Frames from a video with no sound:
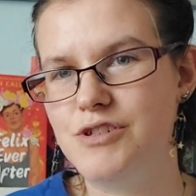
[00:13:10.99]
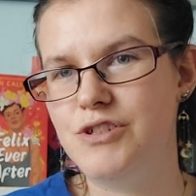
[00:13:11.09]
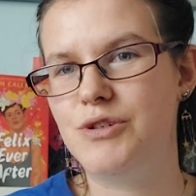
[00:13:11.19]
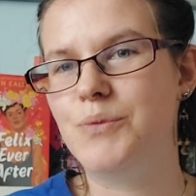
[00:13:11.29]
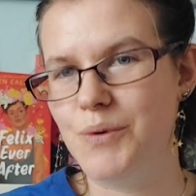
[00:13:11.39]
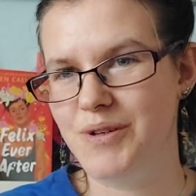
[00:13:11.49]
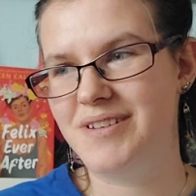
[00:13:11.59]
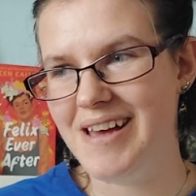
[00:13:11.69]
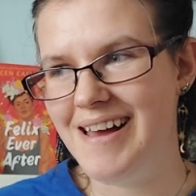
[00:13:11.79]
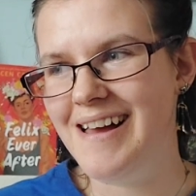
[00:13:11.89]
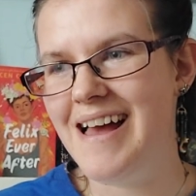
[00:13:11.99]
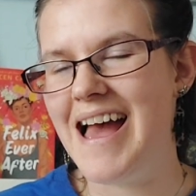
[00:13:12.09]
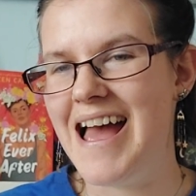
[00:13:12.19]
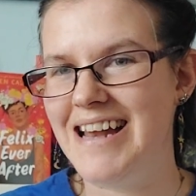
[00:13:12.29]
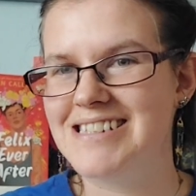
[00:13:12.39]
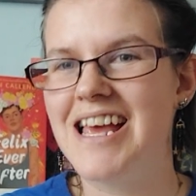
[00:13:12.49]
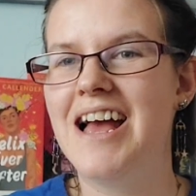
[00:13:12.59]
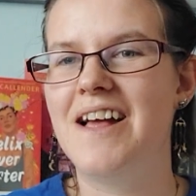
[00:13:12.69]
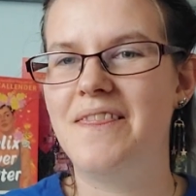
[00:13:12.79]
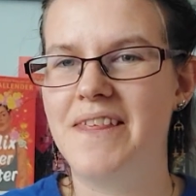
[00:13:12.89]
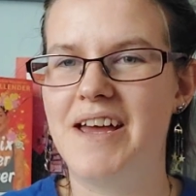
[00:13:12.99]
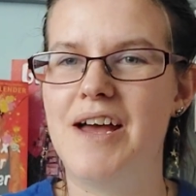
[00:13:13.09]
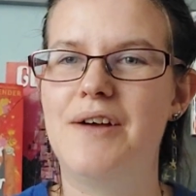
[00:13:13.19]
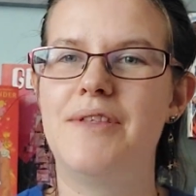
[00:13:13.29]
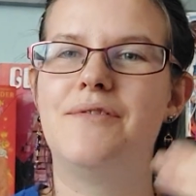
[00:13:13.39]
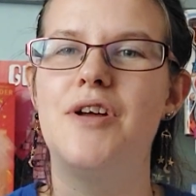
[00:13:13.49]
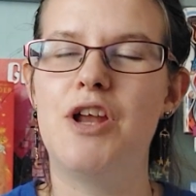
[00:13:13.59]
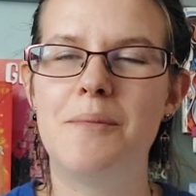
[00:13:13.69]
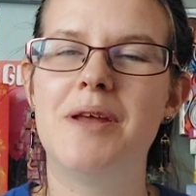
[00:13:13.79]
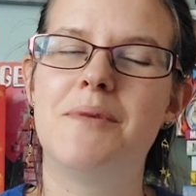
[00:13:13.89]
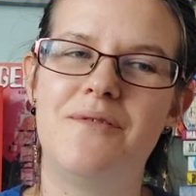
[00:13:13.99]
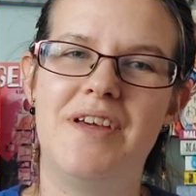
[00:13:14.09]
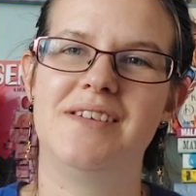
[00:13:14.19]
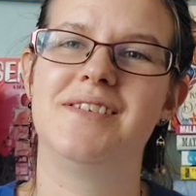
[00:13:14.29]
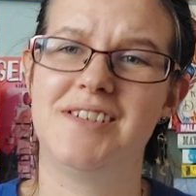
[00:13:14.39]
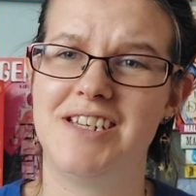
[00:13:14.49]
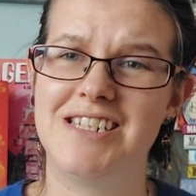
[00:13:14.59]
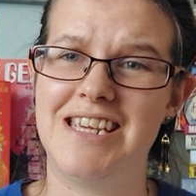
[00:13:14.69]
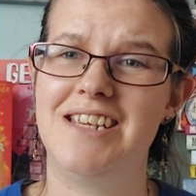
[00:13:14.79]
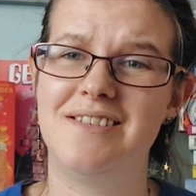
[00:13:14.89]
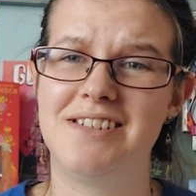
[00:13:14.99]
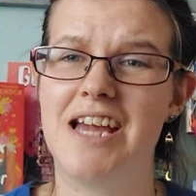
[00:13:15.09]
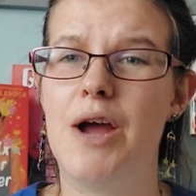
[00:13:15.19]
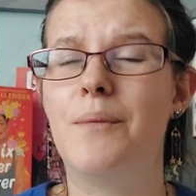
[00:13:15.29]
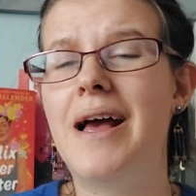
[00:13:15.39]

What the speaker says: towards her, and the phenomenon of this continues to go,